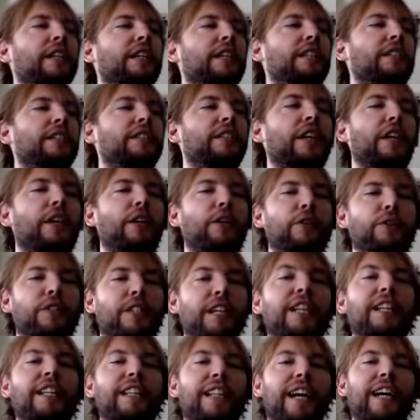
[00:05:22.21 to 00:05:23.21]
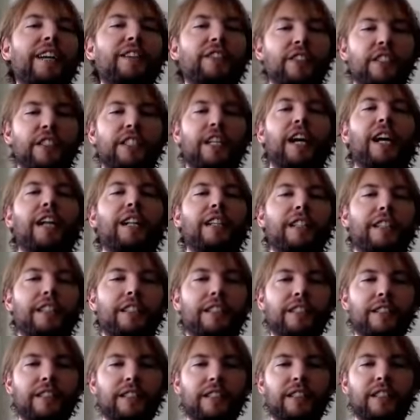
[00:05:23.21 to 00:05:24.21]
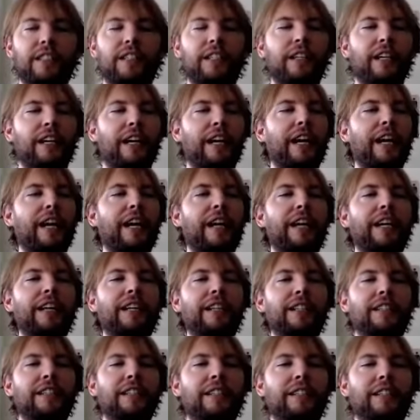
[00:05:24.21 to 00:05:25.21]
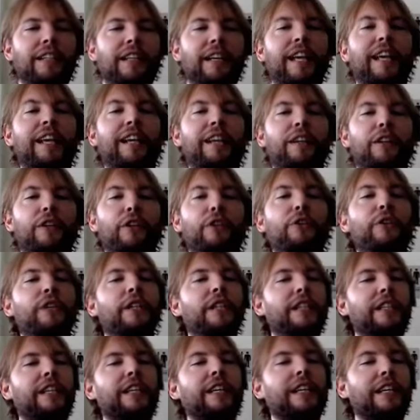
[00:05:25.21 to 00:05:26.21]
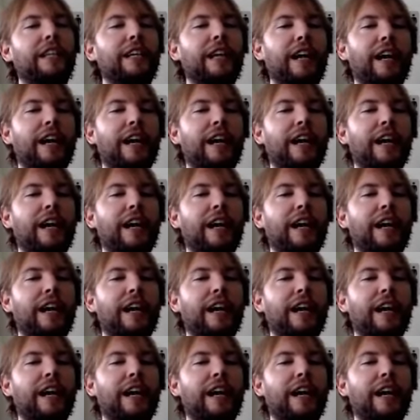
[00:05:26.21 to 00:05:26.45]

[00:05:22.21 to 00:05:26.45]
So $10,000, including the